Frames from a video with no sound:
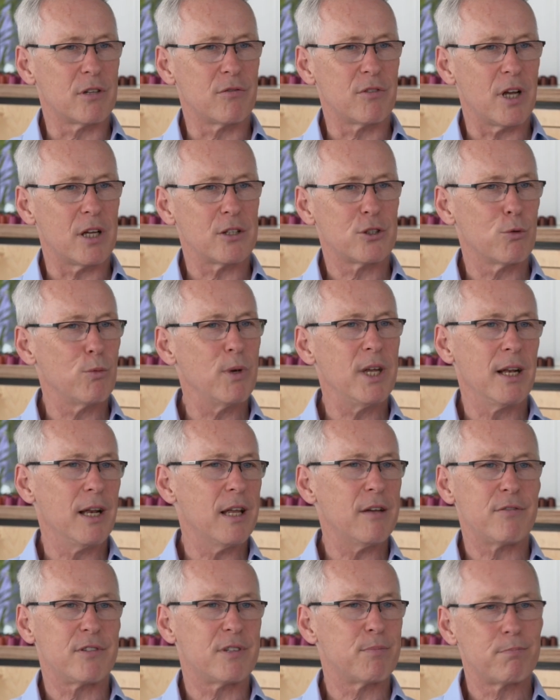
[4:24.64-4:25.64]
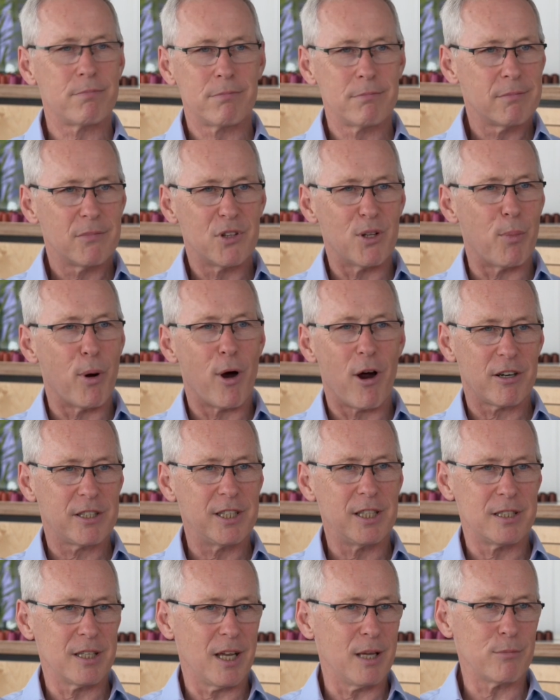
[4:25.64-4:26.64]
of that. So we lived the
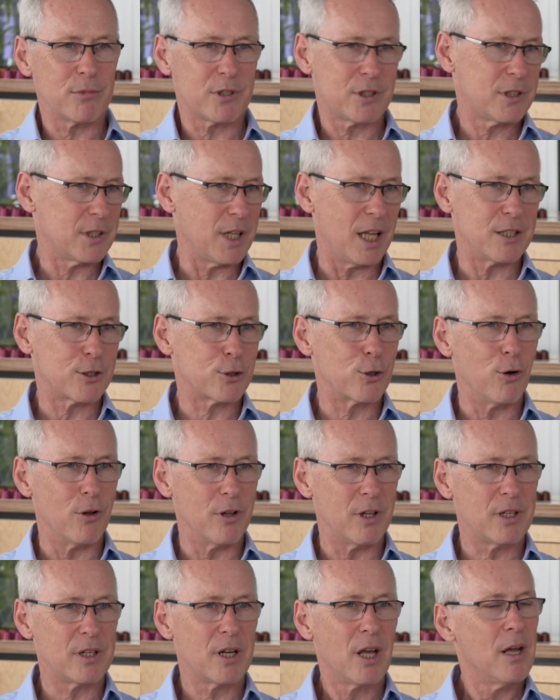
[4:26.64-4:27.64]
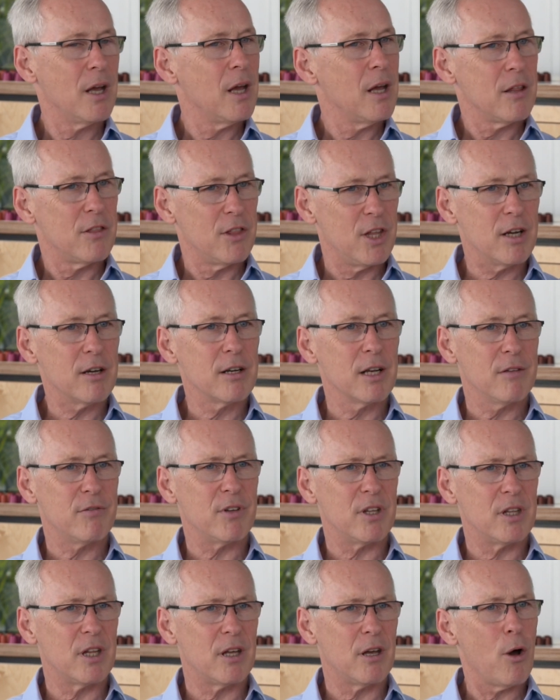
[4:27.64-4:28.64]
party times, let's call it. They're
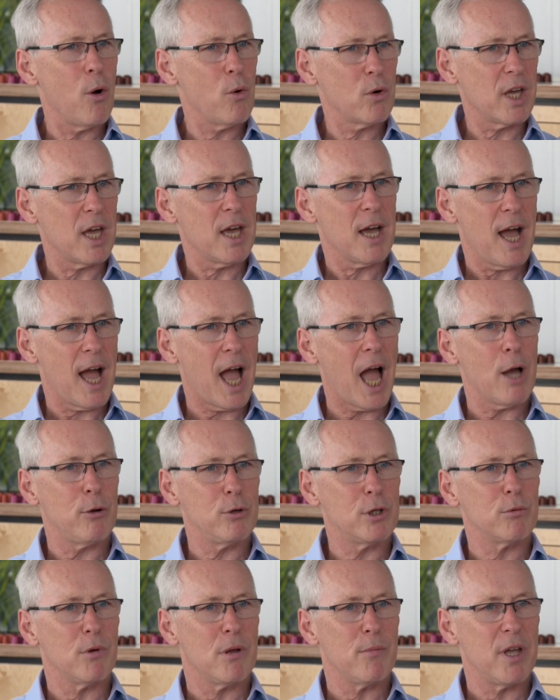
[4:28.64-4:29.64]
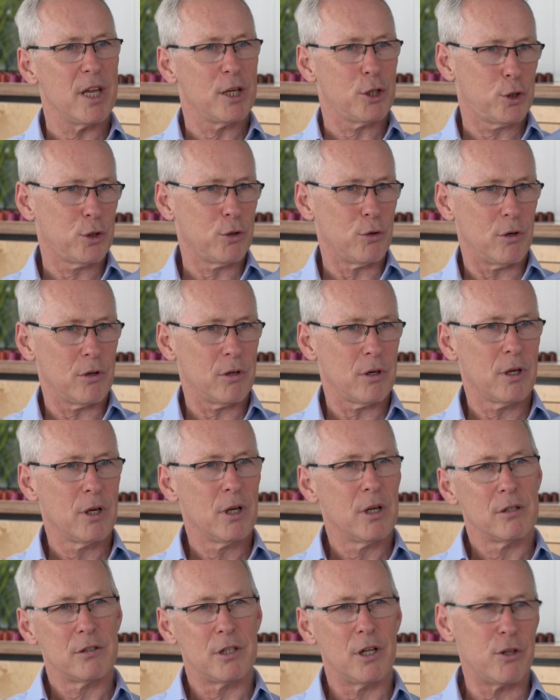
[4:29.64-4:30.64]
living how do we make sure
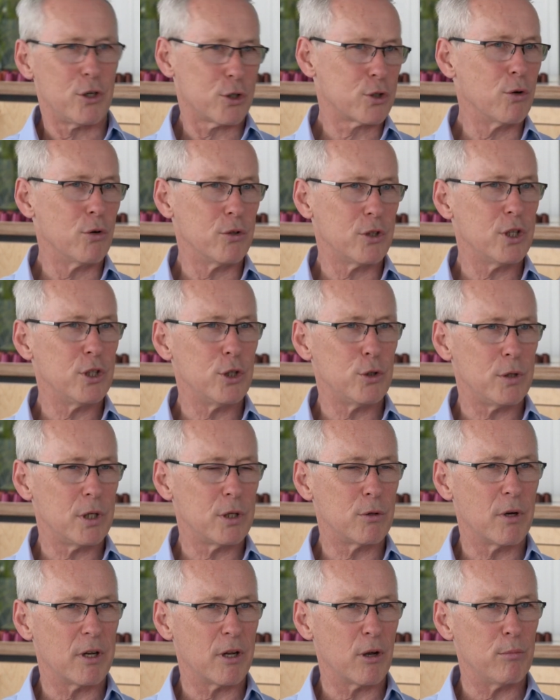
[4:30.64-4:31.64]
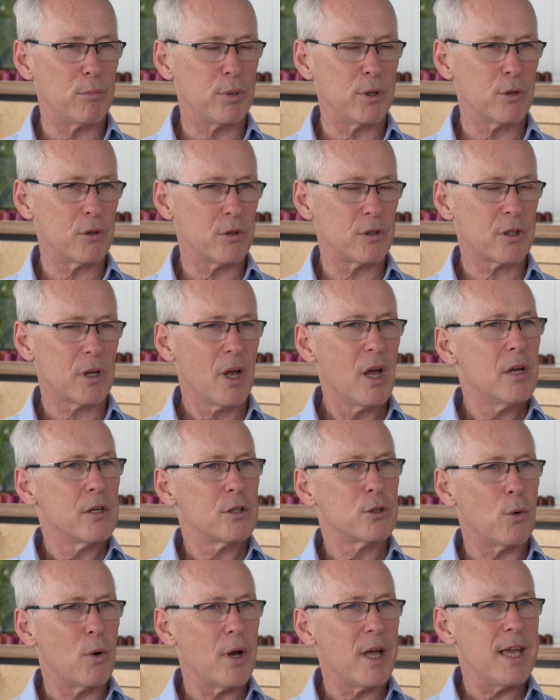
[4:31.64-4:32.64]
that there's continuity going out and beyond?
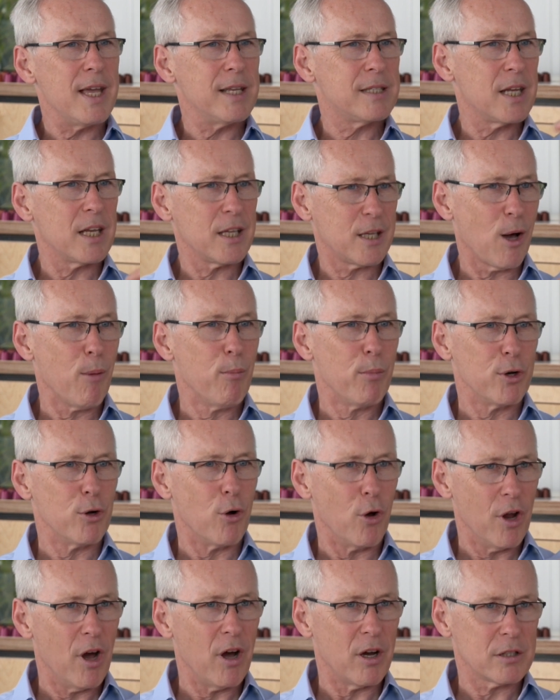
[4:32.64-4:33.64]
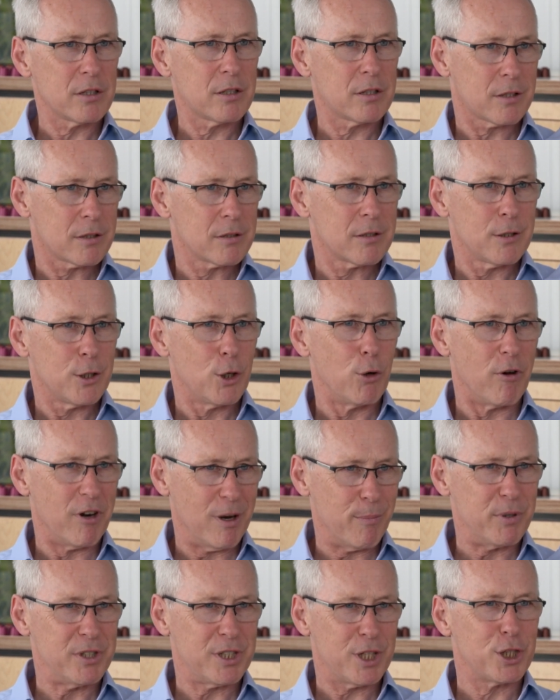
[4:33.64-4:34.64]
So it's incumbent on us, who are in
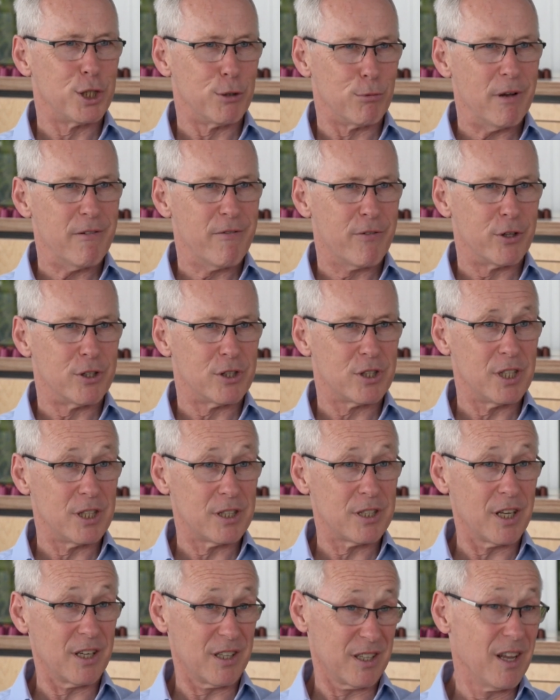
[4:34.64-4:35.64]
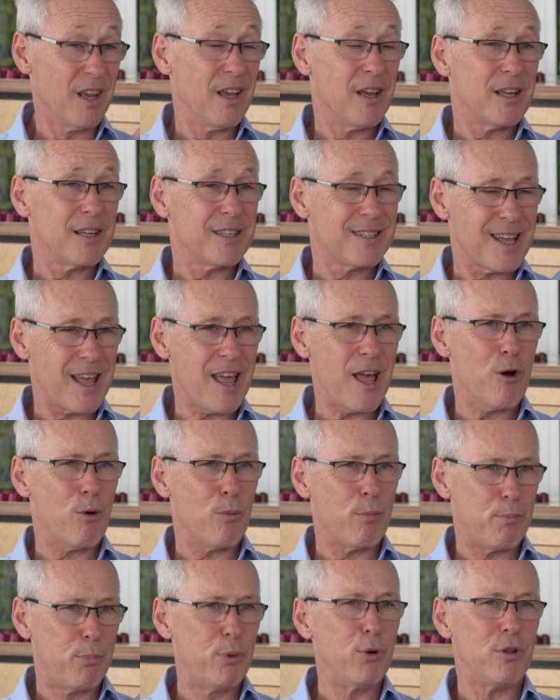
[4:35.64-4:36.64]
a position to influence these things, to help
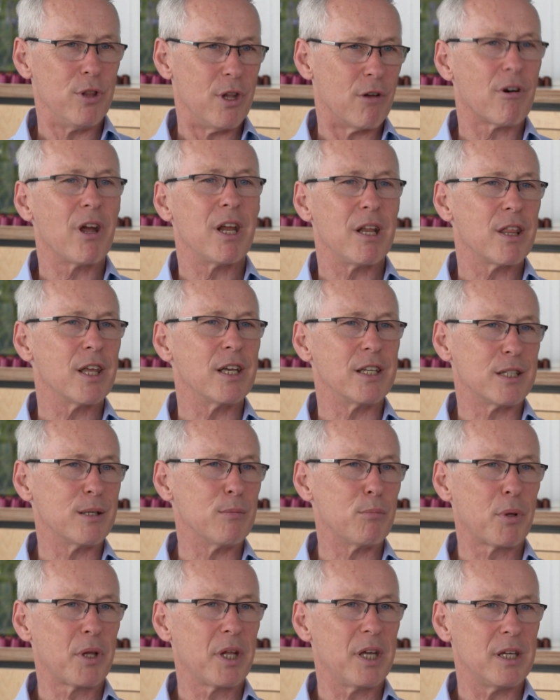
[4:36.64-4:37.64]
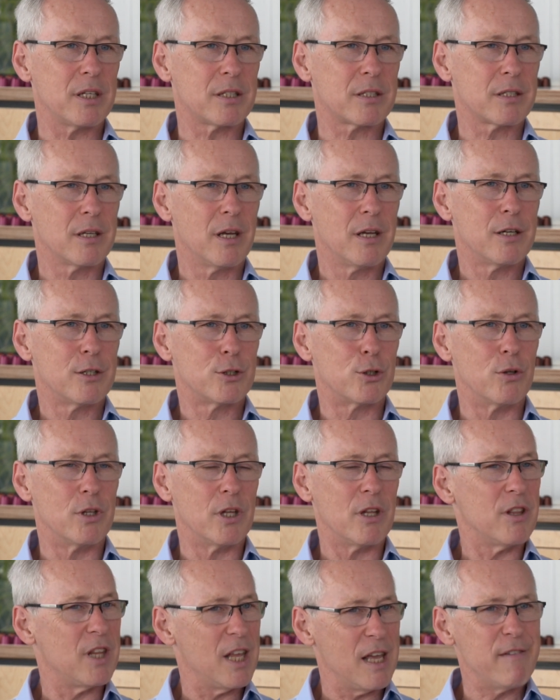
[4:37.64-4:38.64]
put the right things in place so
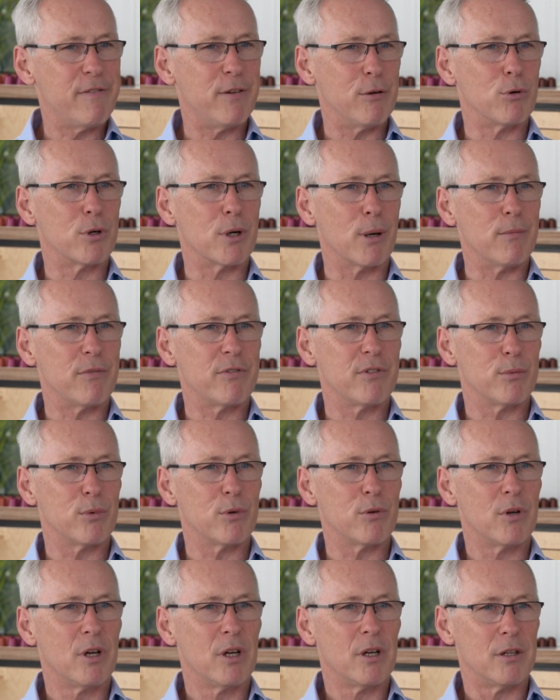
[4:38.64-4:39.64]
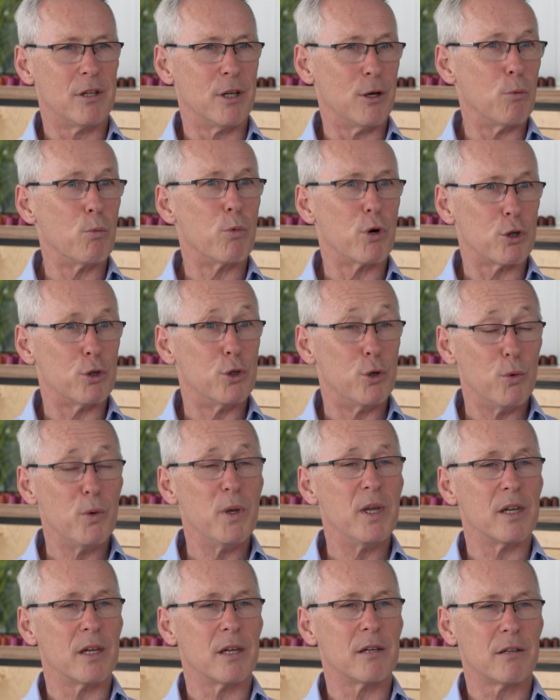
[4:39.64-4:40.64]
that they feel comfortable that we're
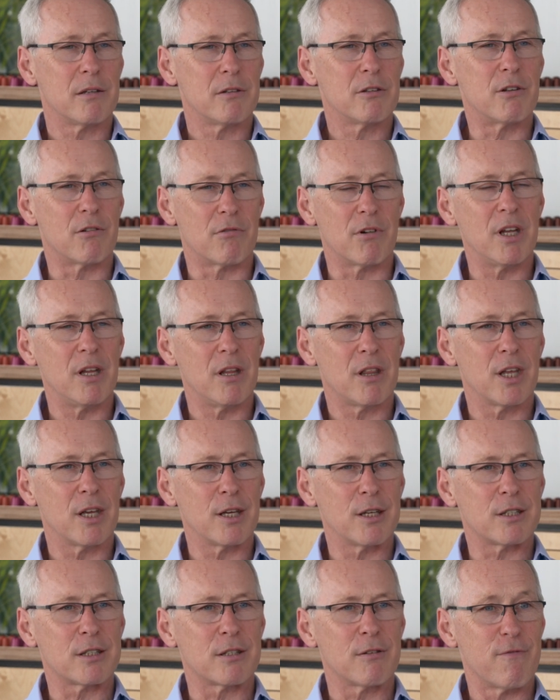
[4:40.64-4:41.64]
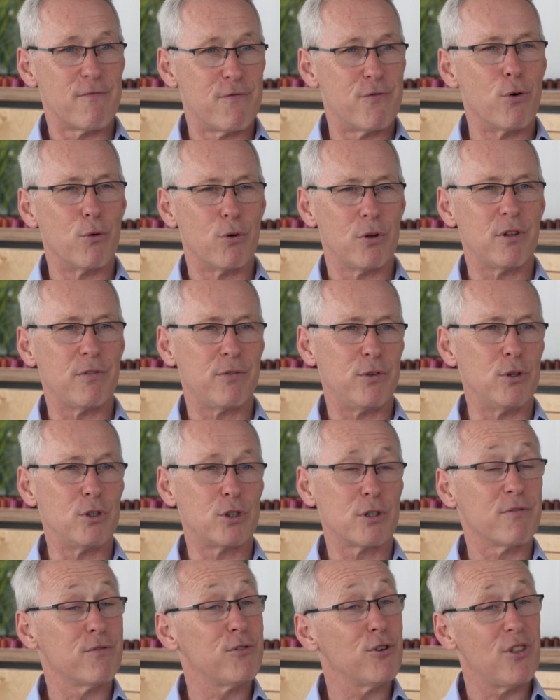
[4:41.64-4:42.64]
doing the right things for the
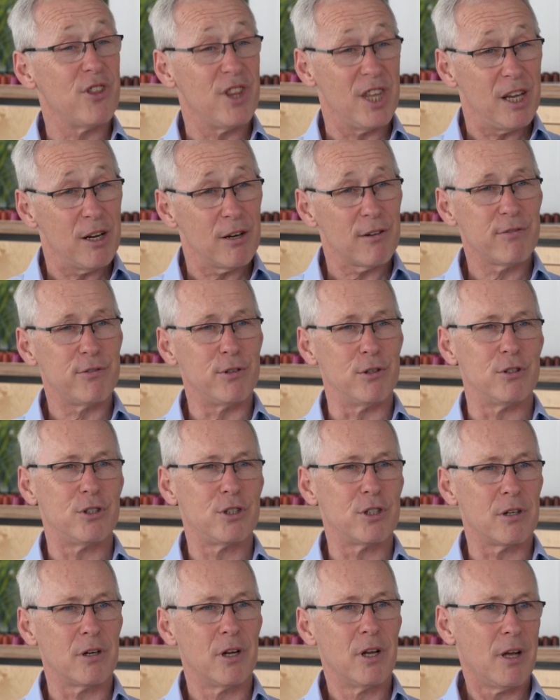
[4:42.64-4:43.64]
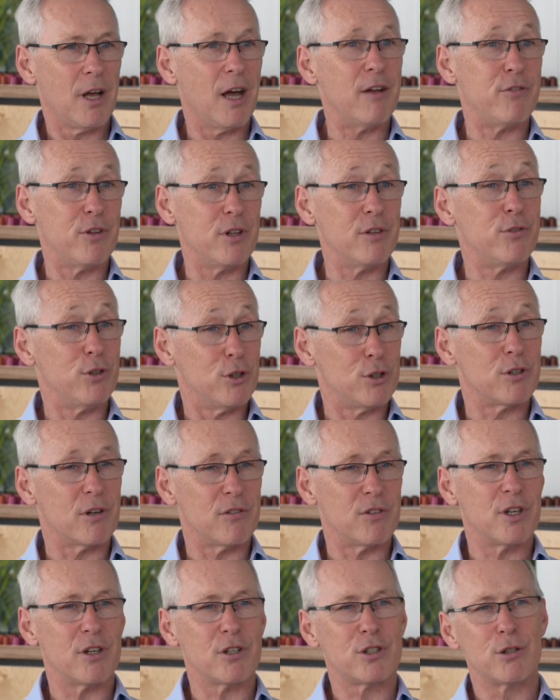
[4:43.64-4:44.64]
future, for their future, and for the future
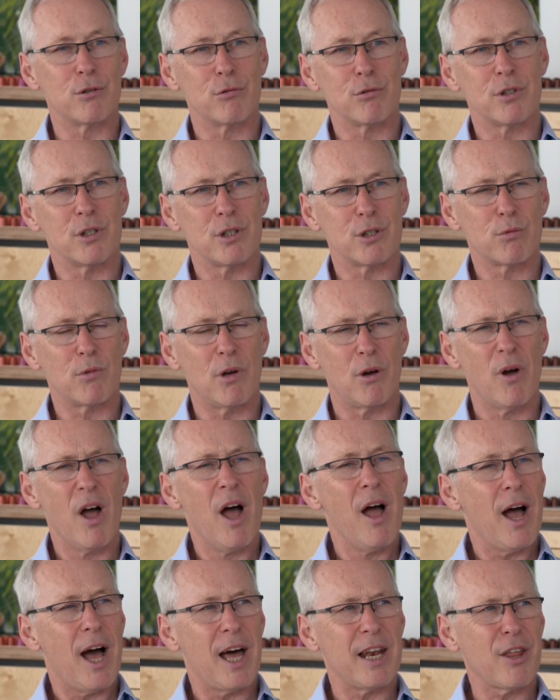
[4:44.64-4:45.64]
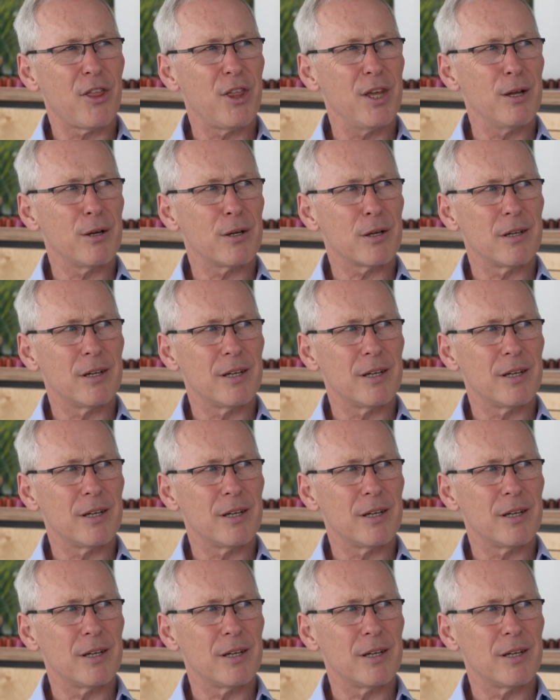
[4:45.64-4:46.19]
of their children as well. And I think